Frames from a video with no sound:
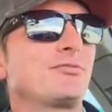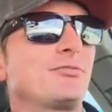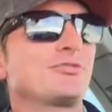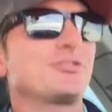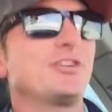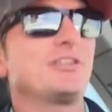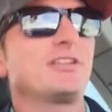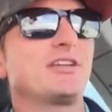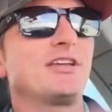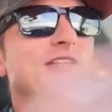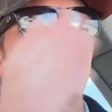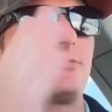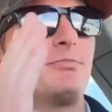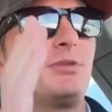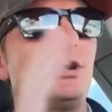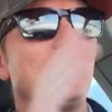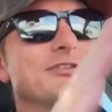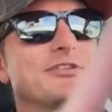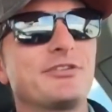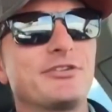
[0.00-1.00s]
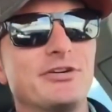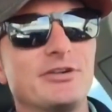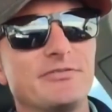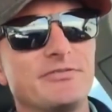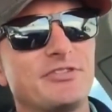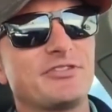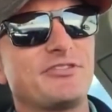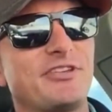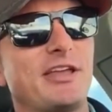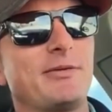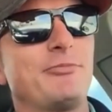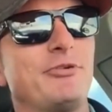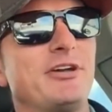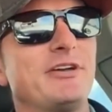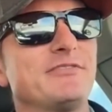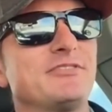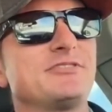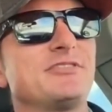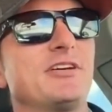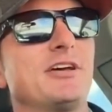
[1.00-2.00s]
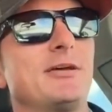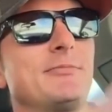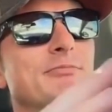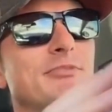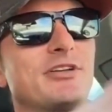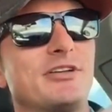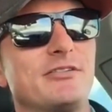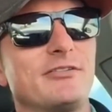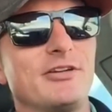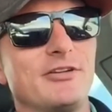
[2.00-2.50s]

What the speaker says: We're trying to get the ball to curve the same way every time.